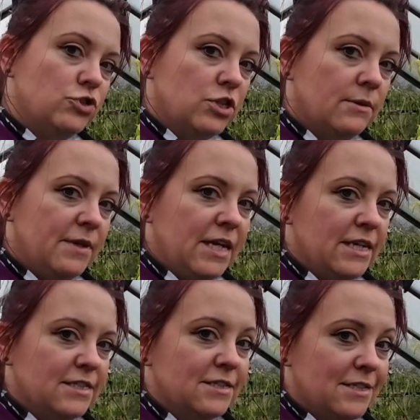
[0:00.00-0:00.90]

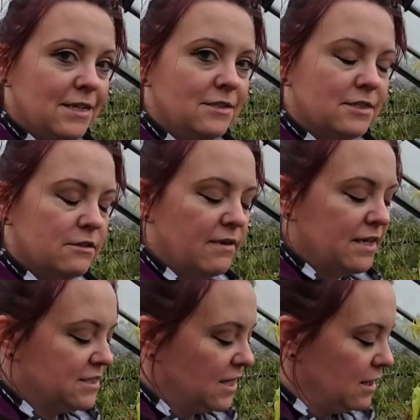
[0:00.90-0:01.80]
germinates the seeds at the
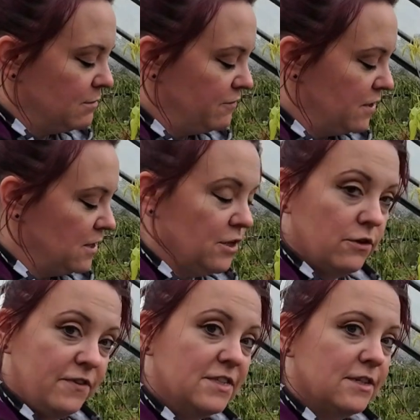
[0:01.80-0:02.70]
right time of year, you
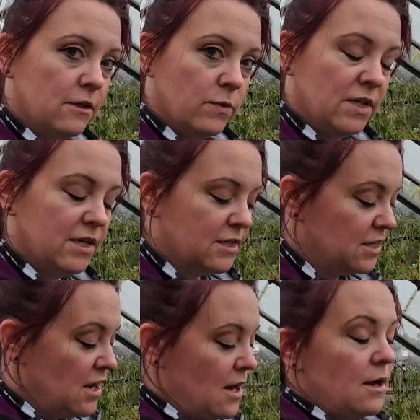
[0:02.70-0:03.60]
know, if it still works.